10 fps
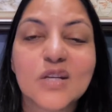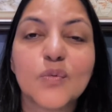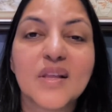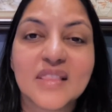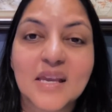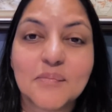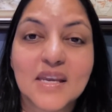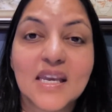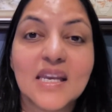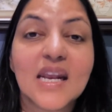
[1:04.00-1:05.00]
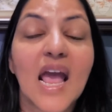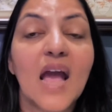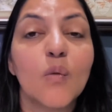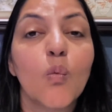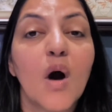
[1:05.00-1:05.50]
what they mean
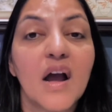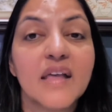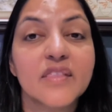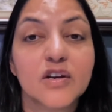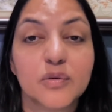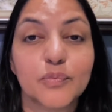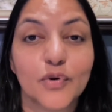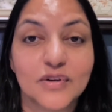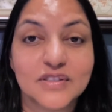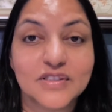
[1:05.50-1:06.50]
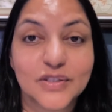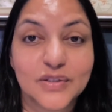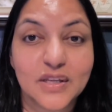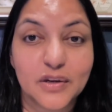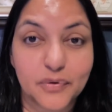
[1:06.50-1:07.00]
and why they're important to
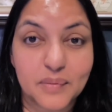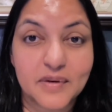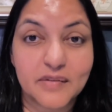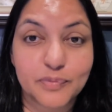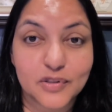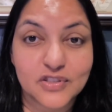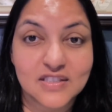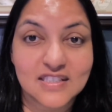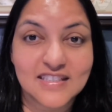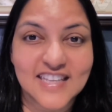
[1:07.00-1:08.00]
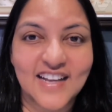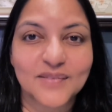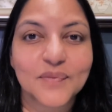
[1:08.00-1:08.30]
the agreement of purchase and sale.